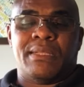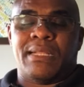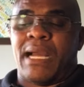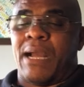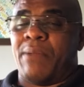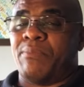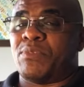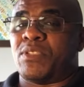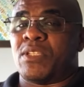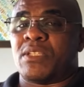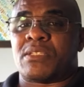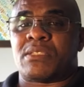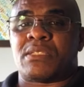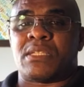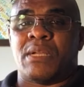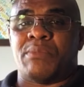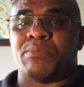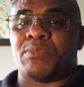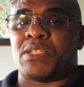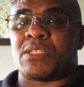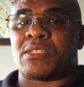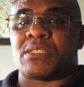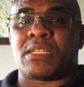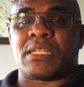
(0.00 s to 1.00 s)
I'm just
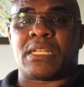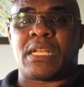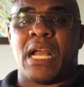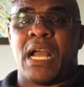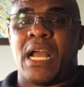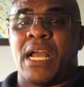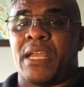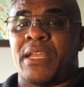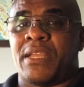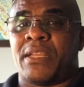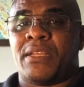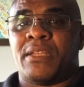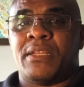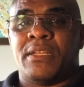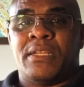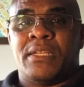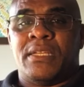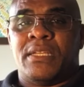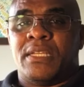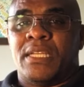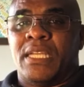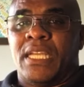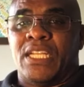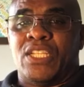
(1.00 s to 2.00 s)
a guy
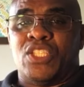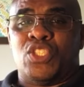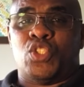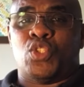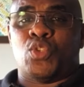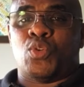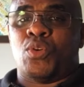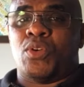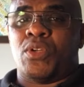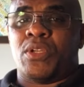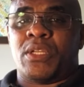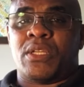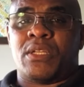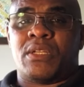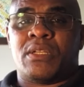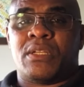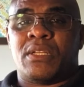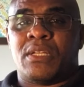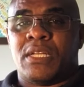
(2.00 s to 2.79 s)
enjoying